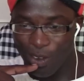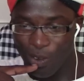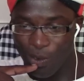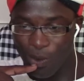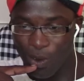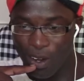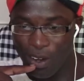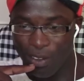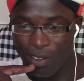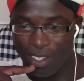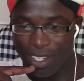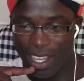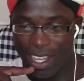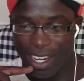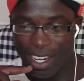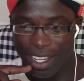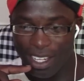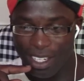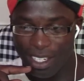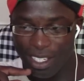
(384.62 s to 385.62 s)
One In of
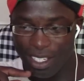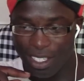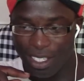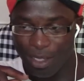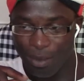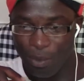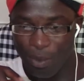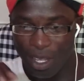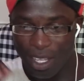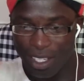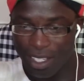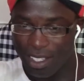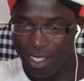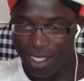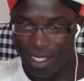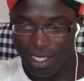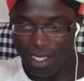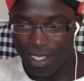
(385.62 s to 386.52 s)
Thailand's best.